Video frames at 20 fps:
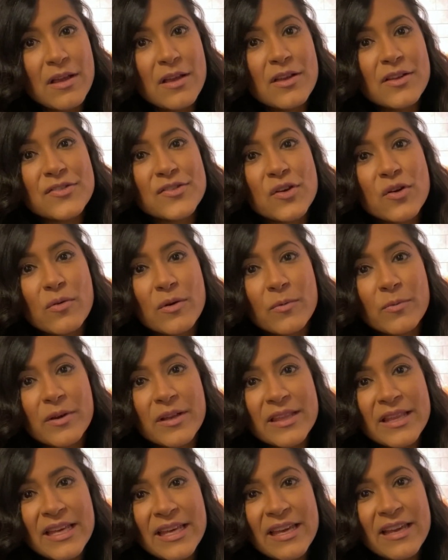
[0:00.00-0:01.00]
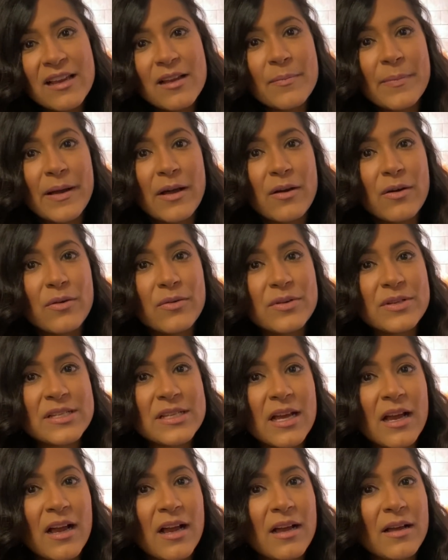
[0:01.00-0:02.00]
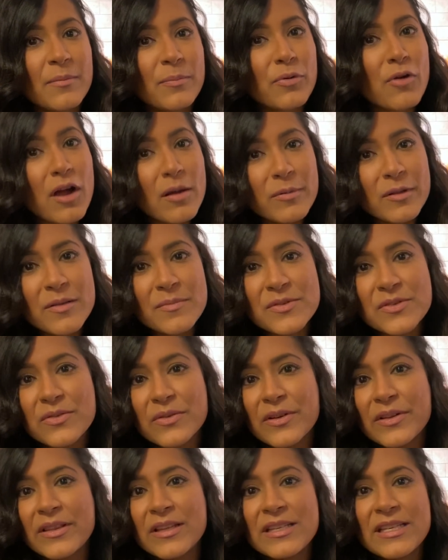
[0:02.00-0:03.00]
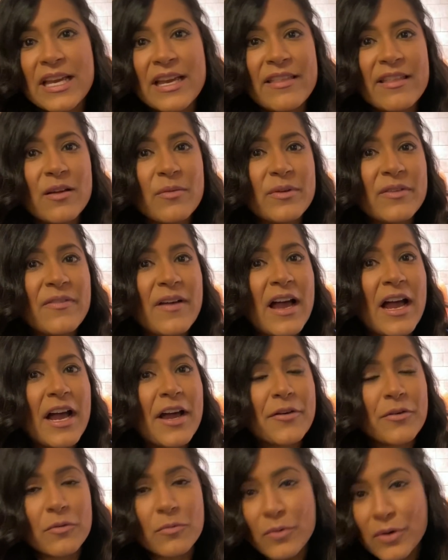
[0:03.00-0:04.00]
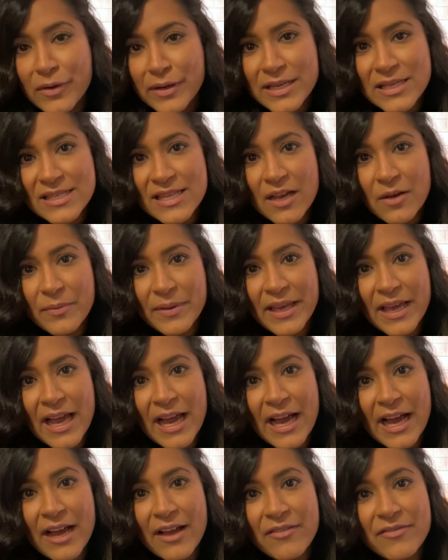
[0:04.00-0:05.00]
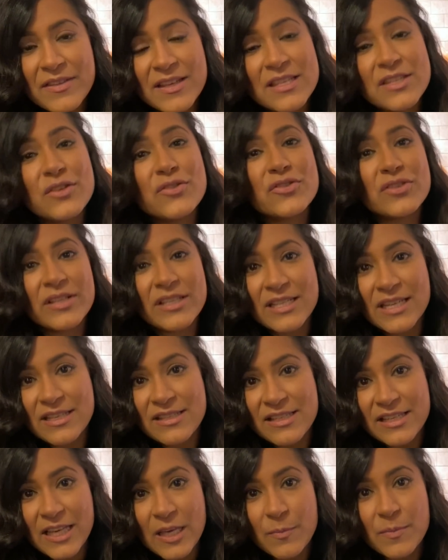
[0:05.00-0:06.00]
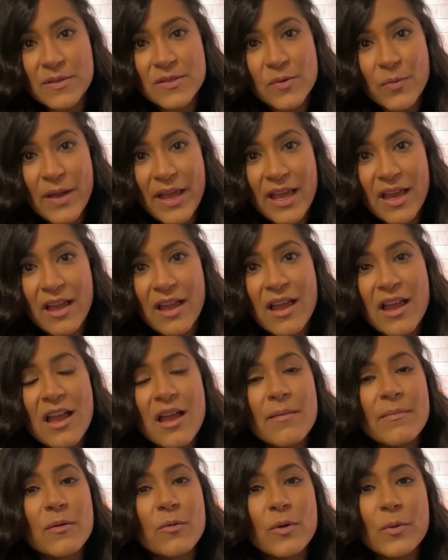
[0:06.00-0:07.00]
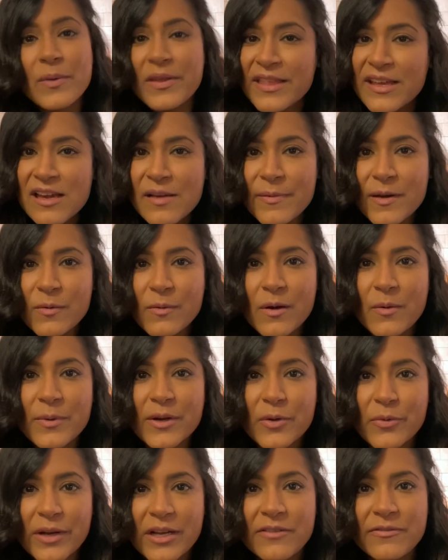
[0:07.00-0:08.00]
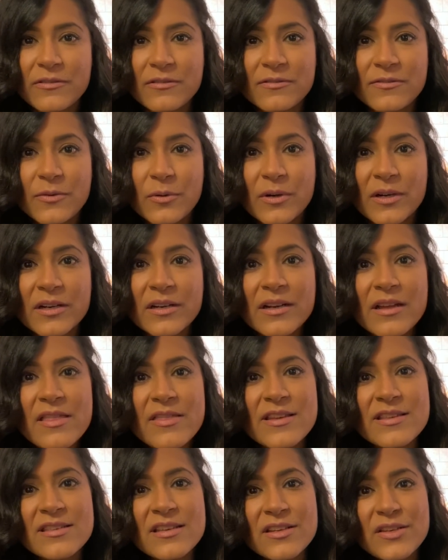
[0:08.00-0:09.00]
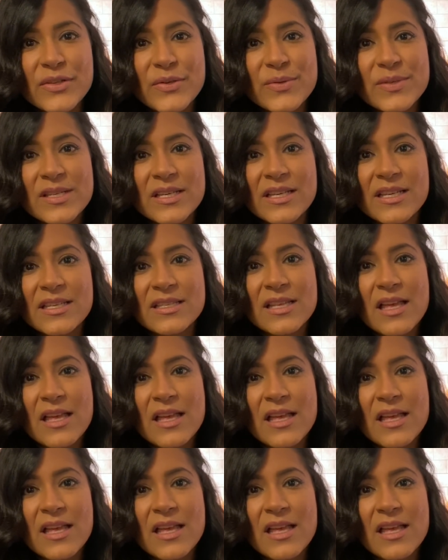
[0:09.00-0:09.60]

So when we're thinking about problems during the day that we've had or worries that we have, this usually tends to keep us awake. But when we think about what we're grateful for, this induces